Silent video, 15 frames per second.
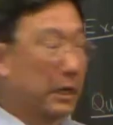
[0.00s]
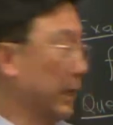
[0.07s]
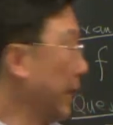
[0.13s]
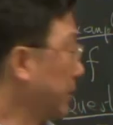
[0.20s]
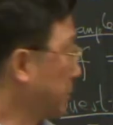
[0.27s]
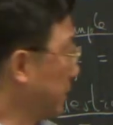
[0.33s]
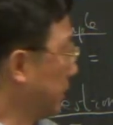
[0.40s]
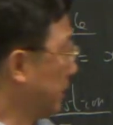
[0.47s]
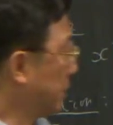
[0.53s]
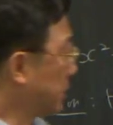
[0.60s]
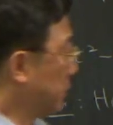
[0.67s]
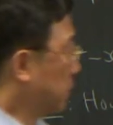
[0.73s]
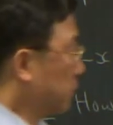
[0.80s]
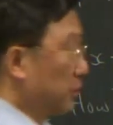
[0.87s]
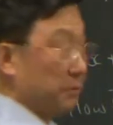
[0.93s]
Actually, this
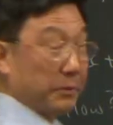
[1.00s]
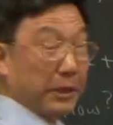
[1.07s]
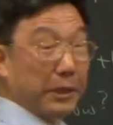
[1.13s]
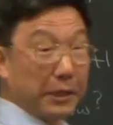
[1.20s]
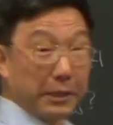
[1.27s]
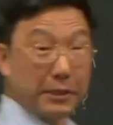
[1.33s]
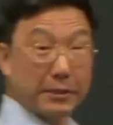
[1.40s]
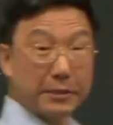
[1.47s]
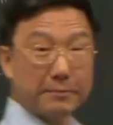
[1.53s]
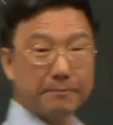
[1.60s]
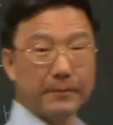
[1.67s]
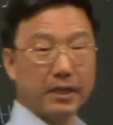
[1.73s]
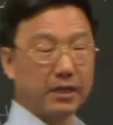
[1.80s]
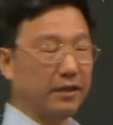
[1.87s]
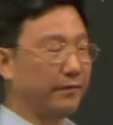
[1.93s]
theorem is
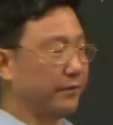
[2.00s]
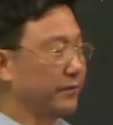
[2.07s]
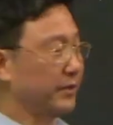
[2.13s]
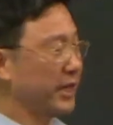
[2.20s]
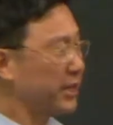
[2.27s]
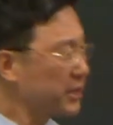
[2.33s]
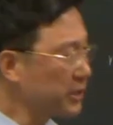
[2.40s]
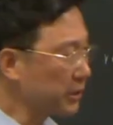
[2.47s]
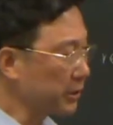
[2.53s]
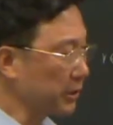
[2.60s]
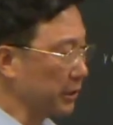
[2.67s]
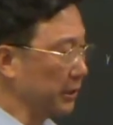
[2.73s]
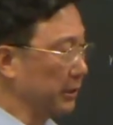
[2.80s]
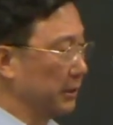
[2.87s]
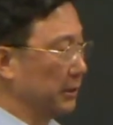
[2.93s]

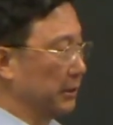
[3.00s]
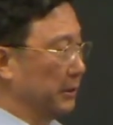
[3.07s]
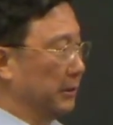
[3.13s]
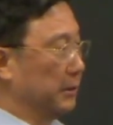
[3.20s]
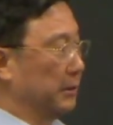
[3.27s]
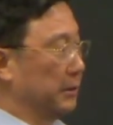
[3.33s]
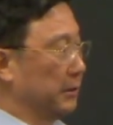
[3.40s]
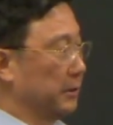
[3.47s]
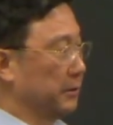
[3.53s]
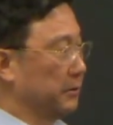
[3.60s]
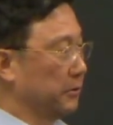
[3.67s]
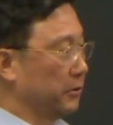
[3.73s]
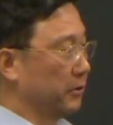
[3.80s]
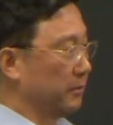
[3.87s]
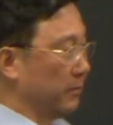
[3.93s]
technically
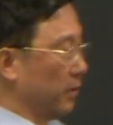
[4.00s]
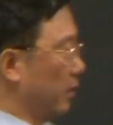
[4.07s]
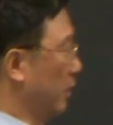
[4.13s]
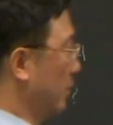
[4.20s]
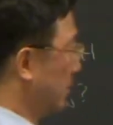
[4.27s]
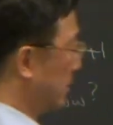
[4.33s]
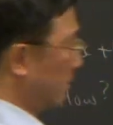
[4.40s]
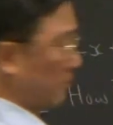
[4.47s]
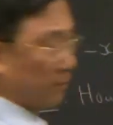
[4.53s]
theorem of